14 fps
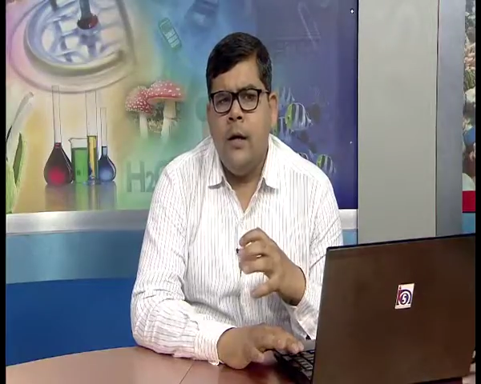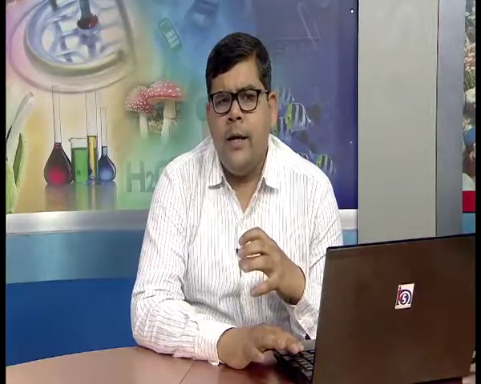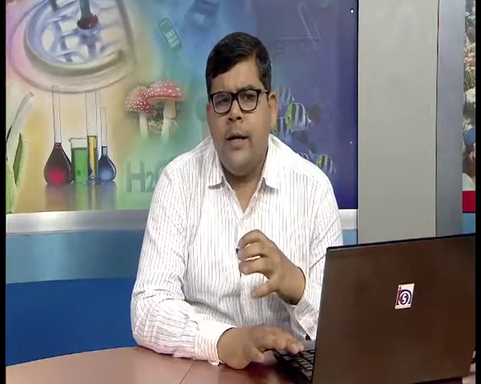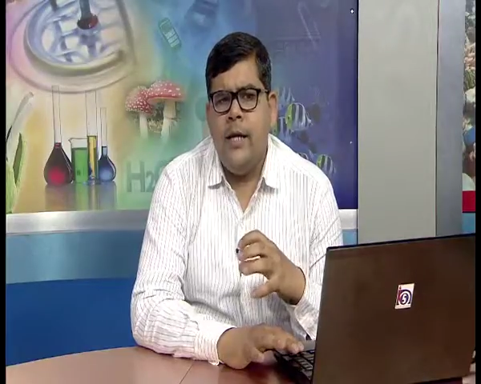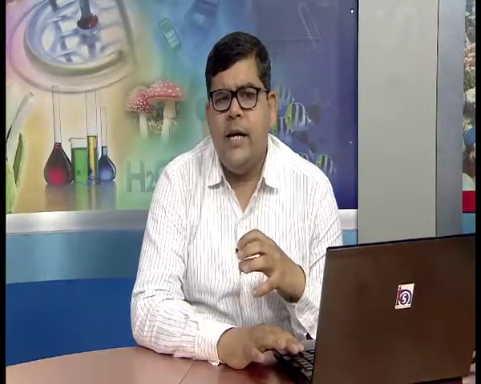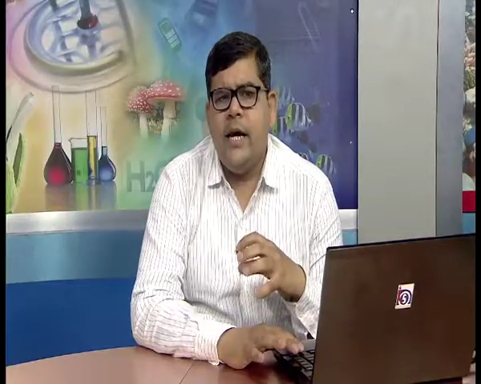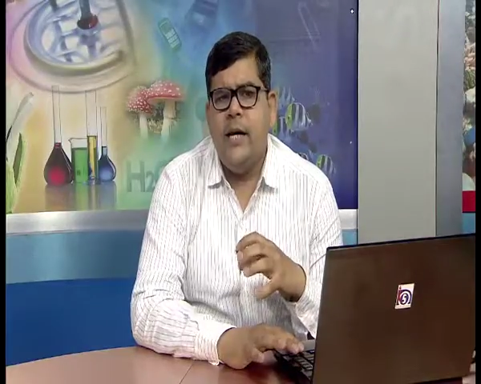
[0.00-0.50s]

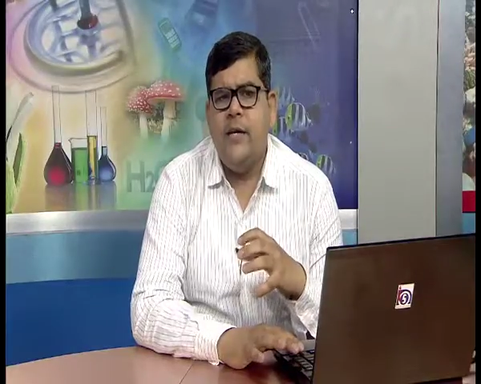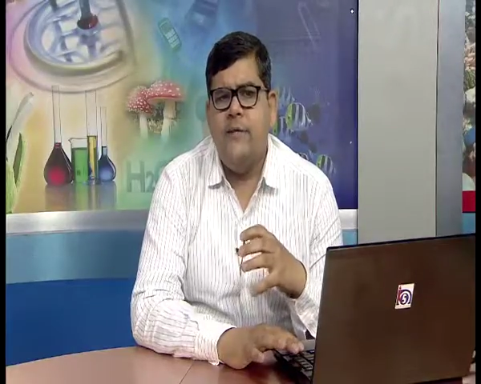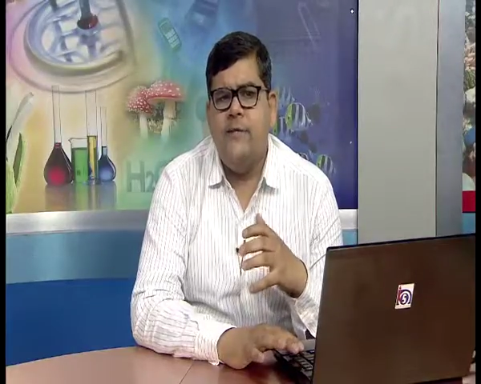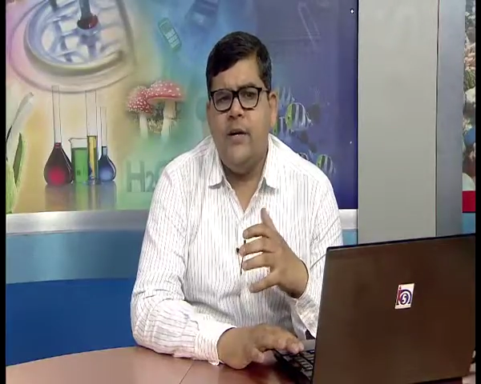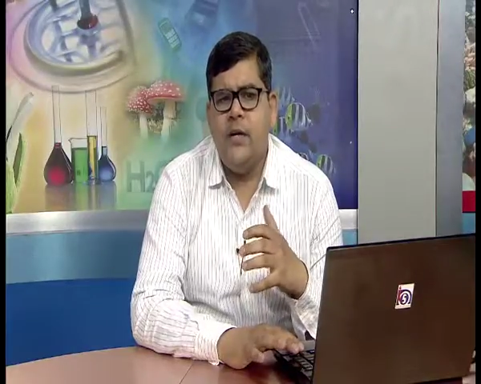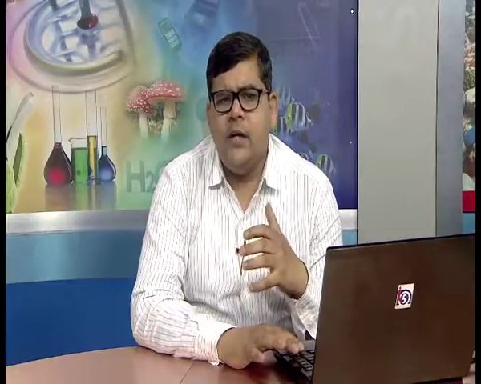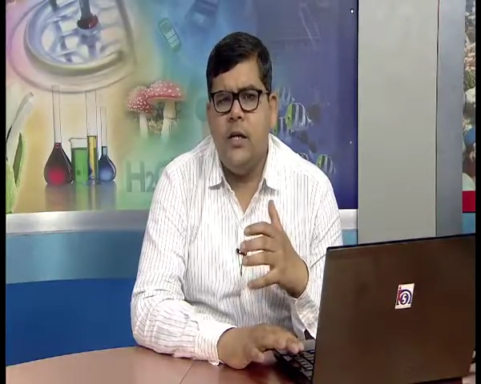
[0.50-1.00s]
any kind of
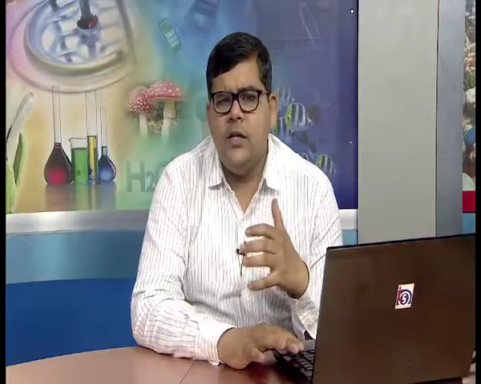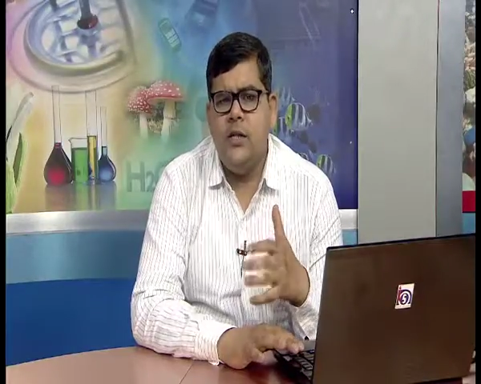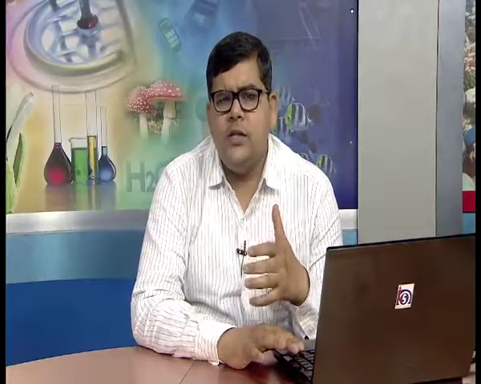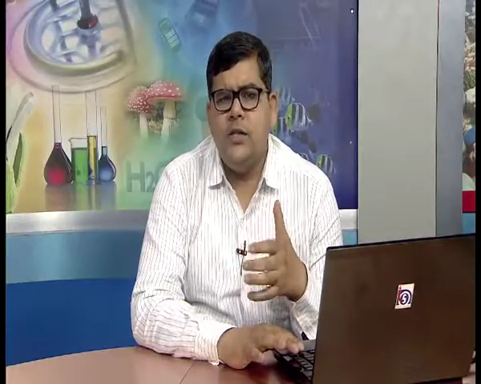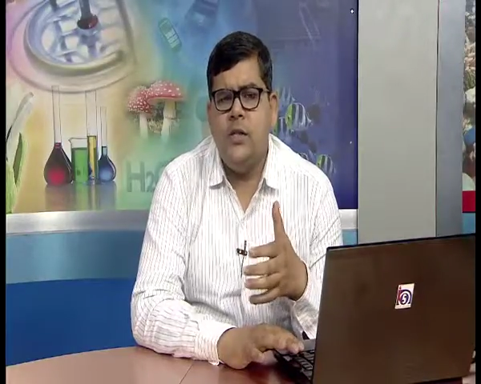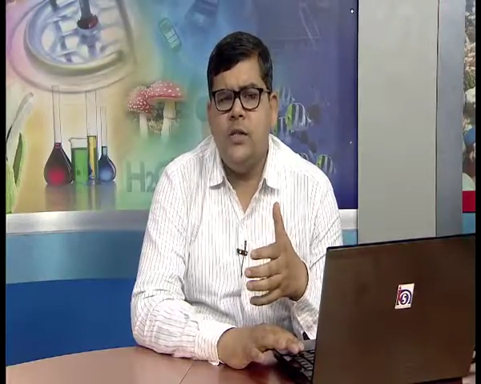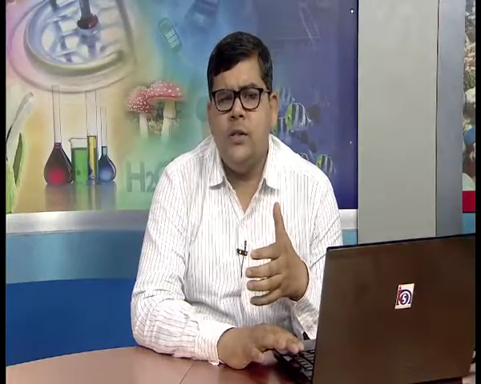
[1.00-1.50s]
venereal
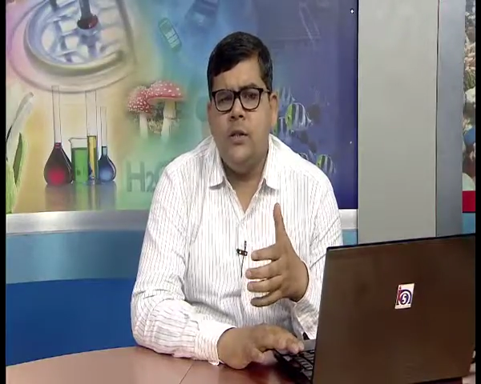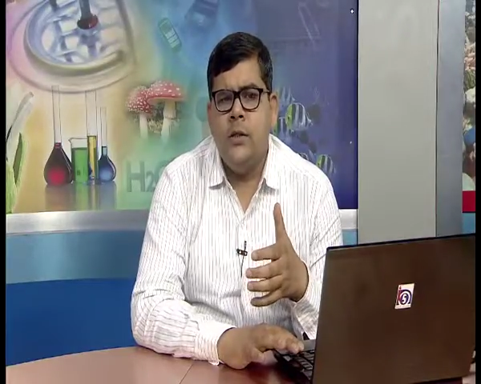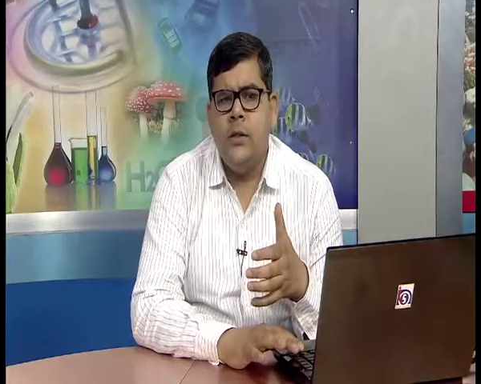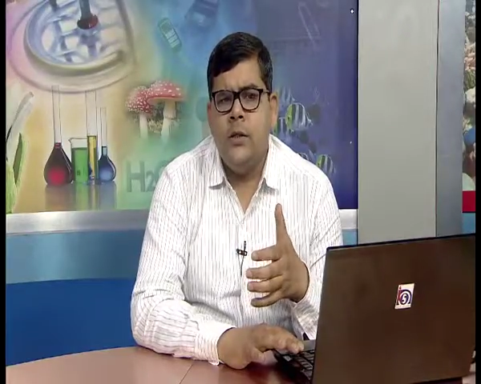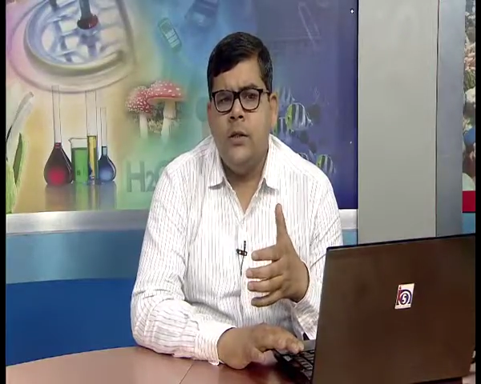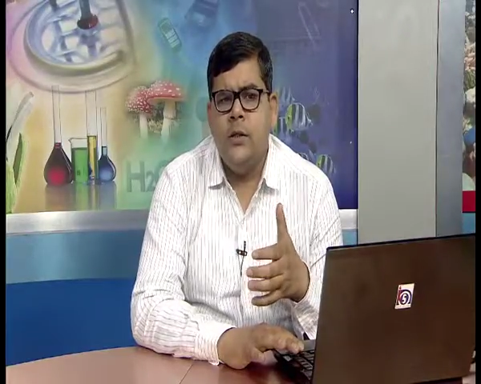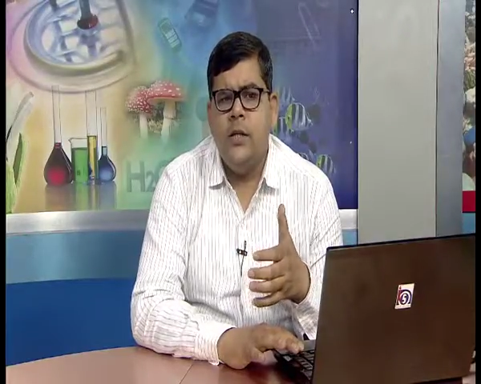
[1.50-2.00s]
disease,
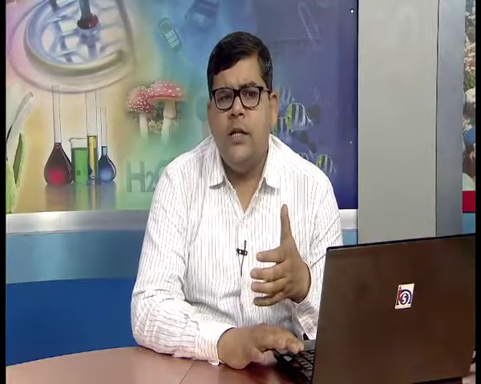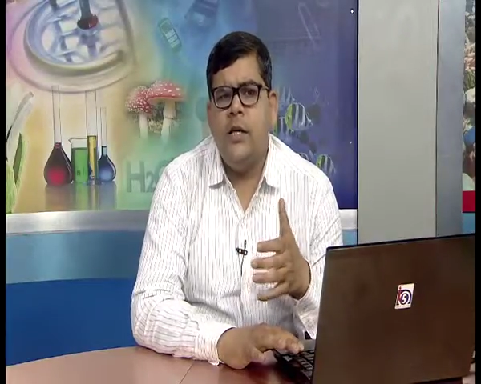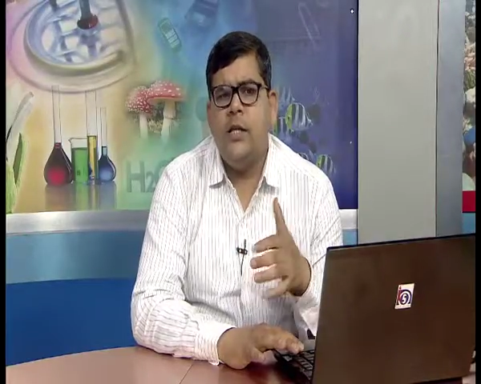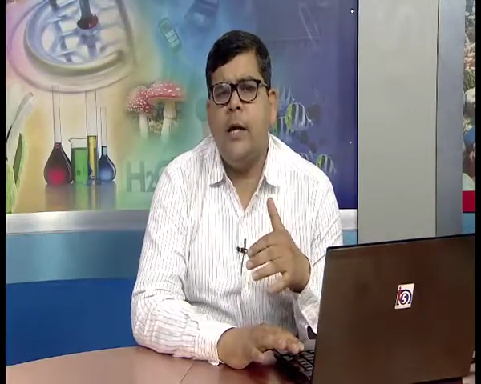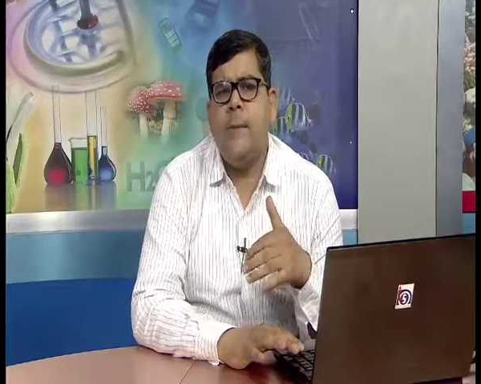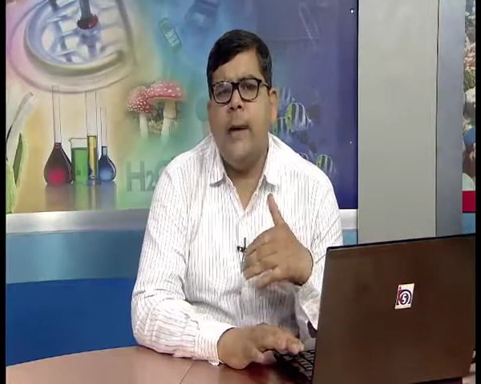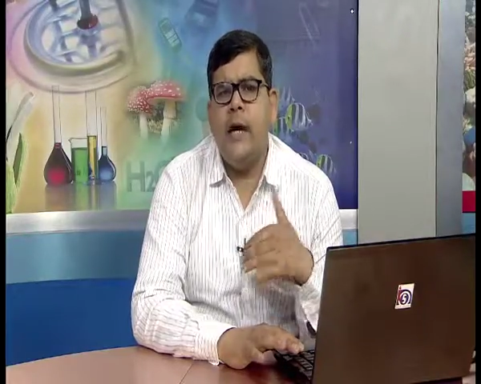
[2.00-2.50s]
then the
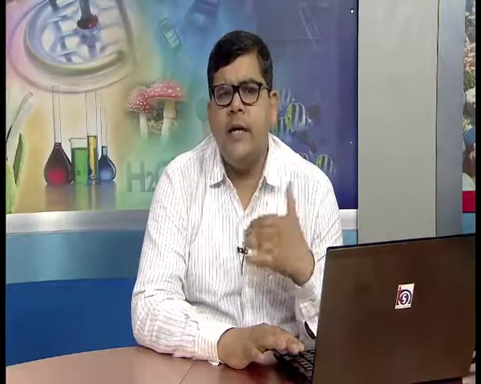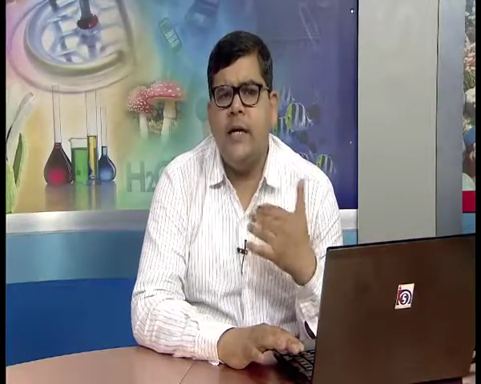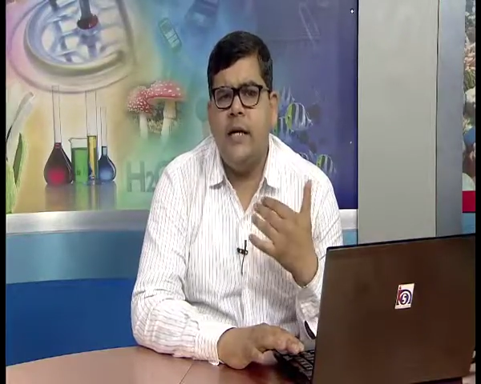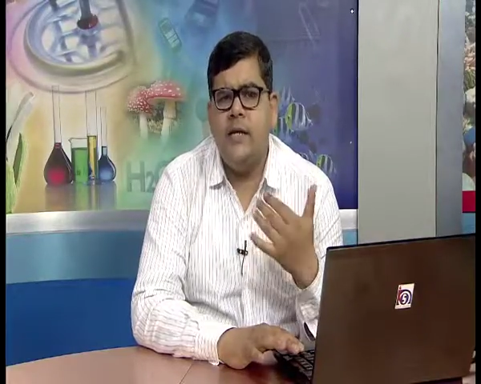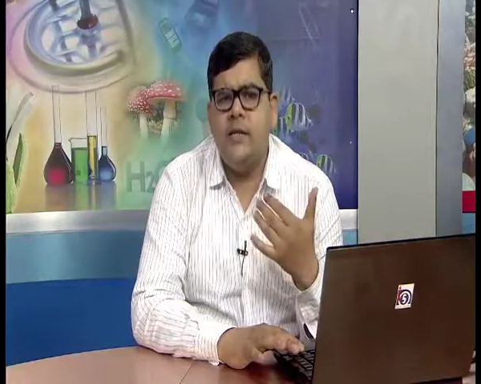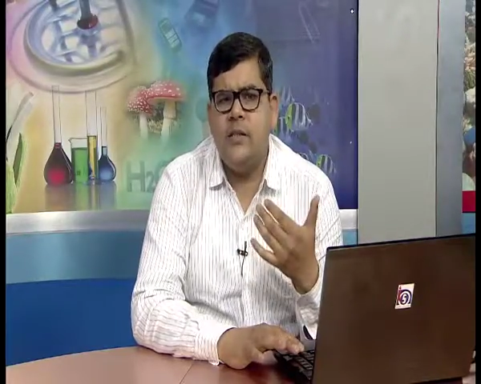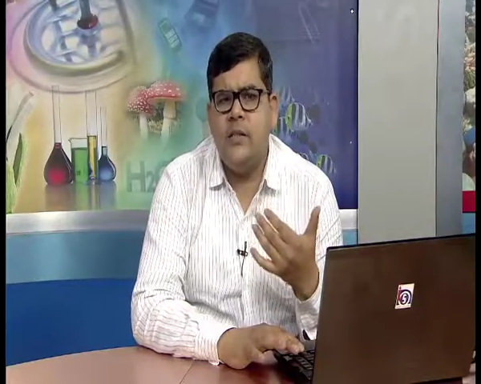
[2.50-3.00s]
other party
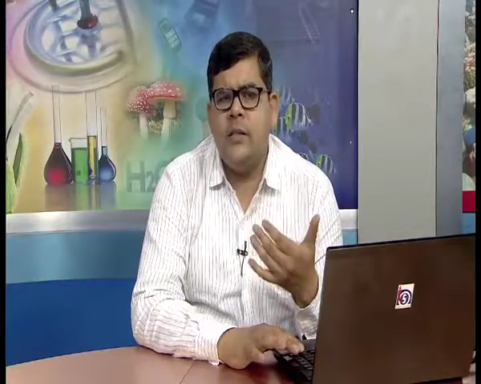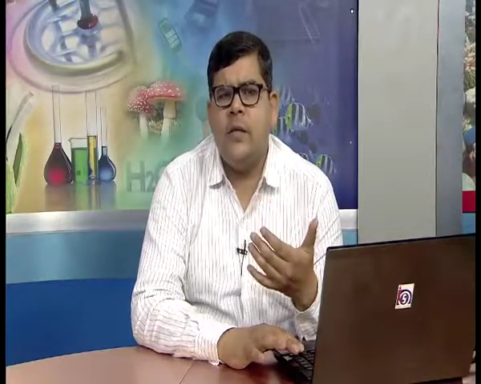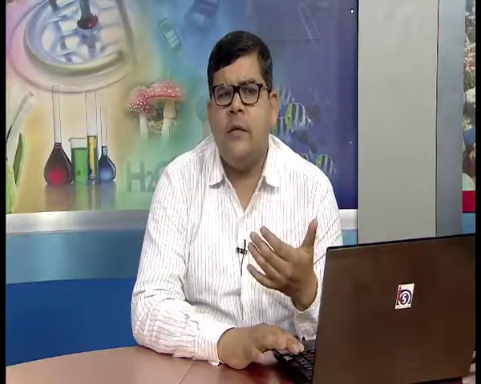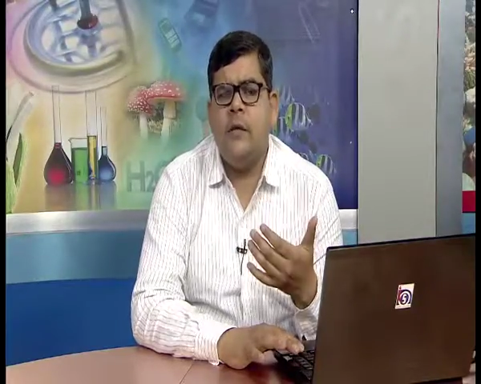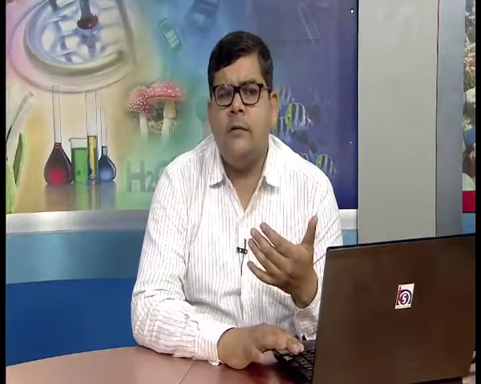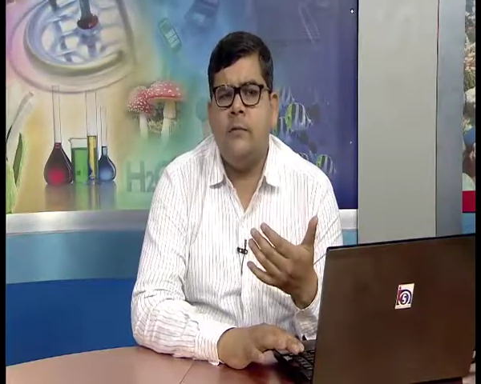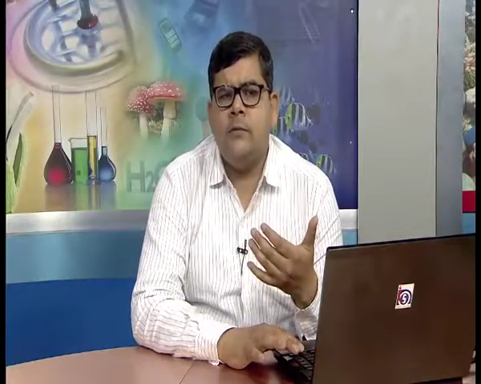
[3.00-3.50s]
can seek
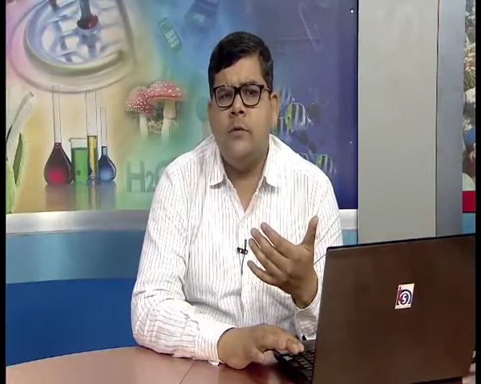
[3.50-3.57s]
a